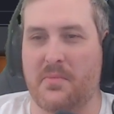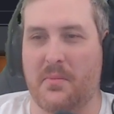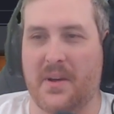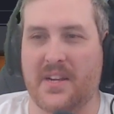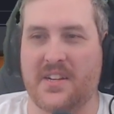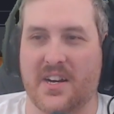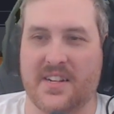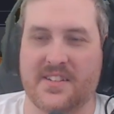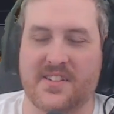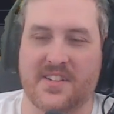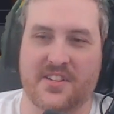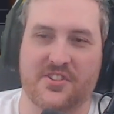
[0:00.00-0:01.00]
but my gut
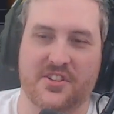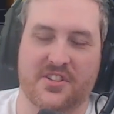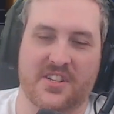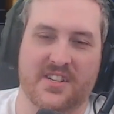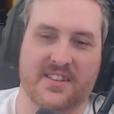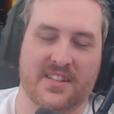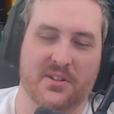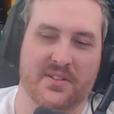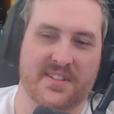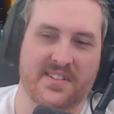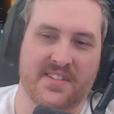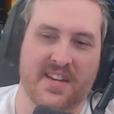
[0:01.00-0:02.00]
instinct's just gonna
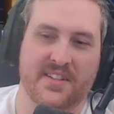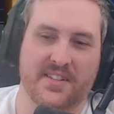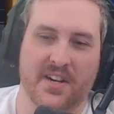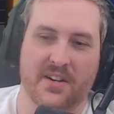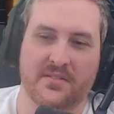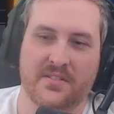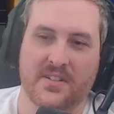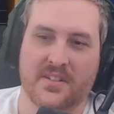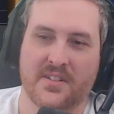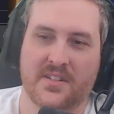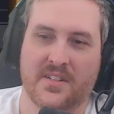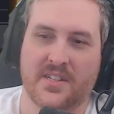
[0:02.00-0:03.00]
literally say
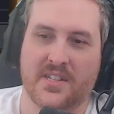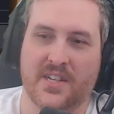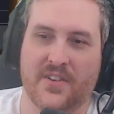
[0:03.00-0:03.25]
no.